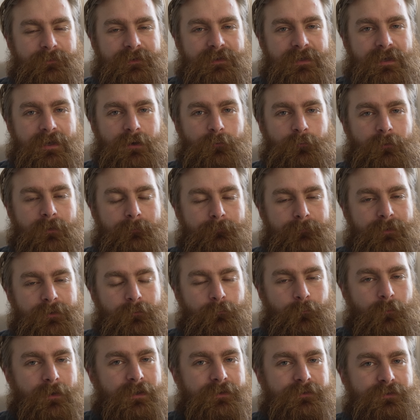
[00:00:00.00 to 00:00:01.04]
of the
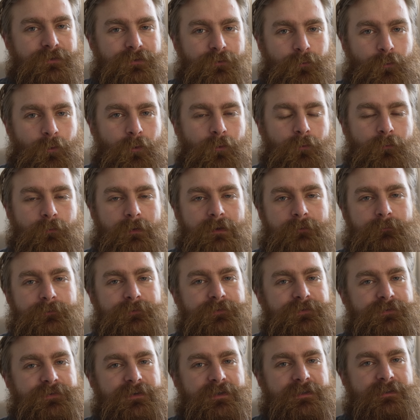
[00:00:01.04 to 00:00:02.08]
equipment we thought we
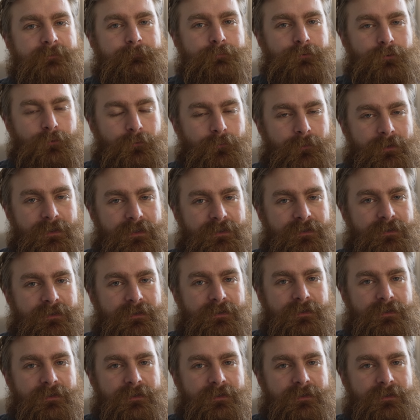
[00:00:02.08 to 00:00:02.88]
would see deployed